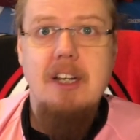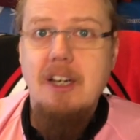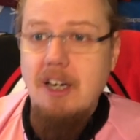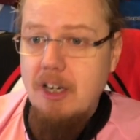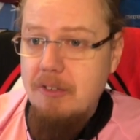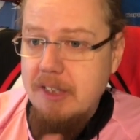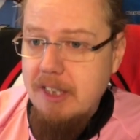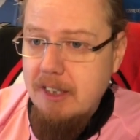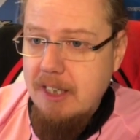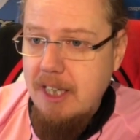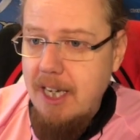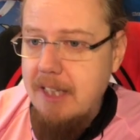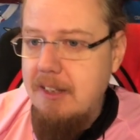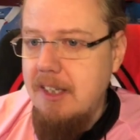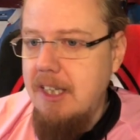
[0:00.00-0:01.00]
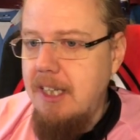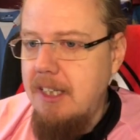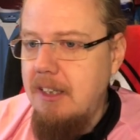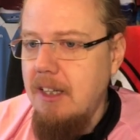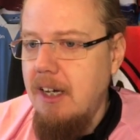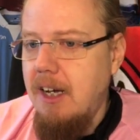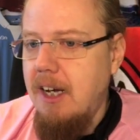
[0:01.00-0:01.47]
Uh, but they get
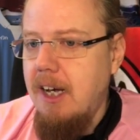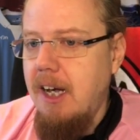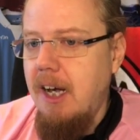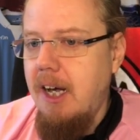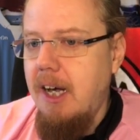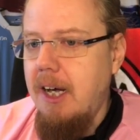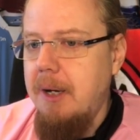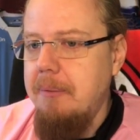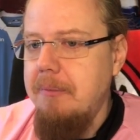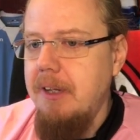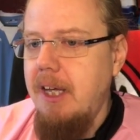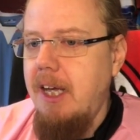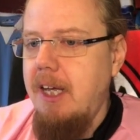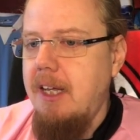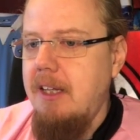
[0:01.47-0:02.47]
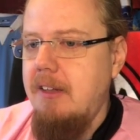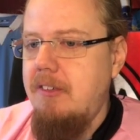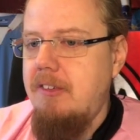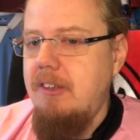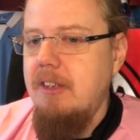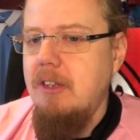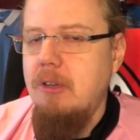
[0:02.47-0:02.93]
in, uh, and
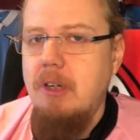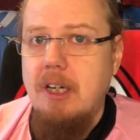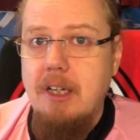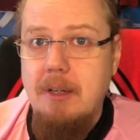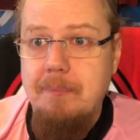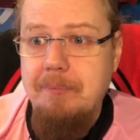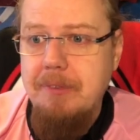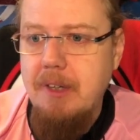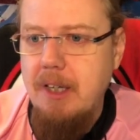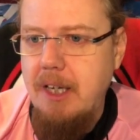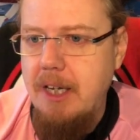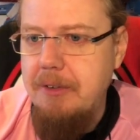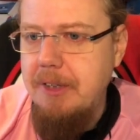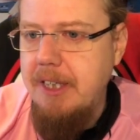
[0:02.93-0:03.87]
you know, um, Harry